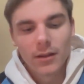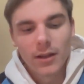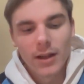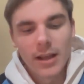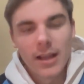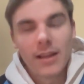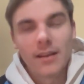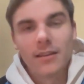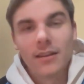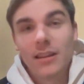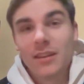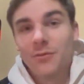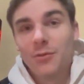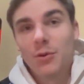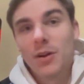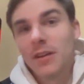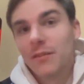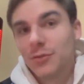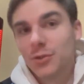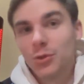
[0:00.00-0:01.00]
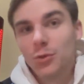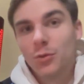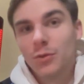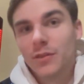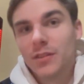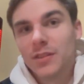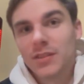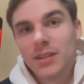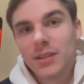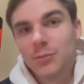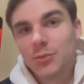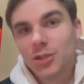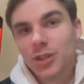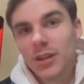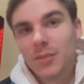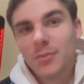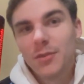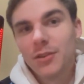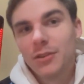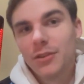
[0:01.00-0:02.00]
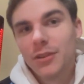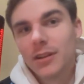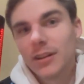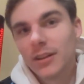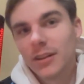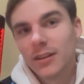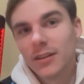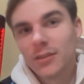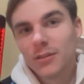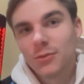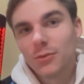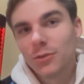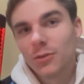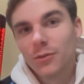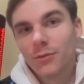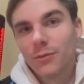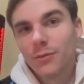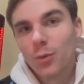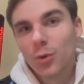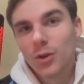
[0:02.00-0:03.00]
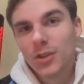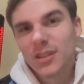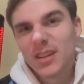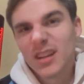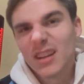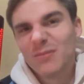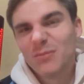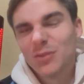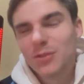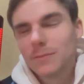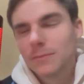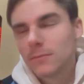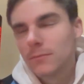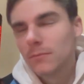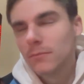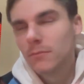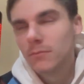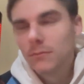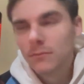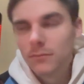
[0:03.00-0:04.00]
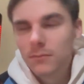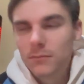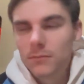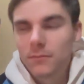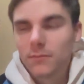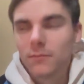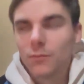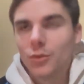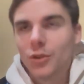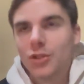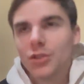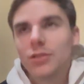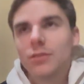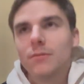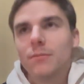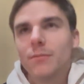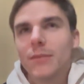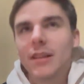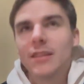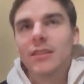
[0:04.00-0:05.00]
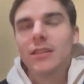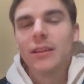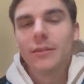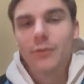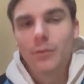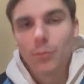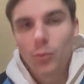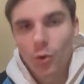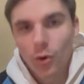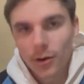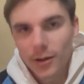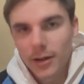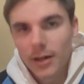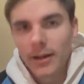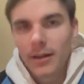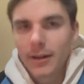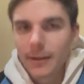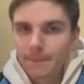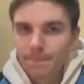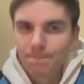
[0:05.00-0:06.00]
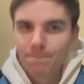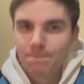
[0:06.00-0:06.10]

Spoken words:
And if you have 2 of the same shape, then you need to cut a total of 4 times, which makes it even more cutting.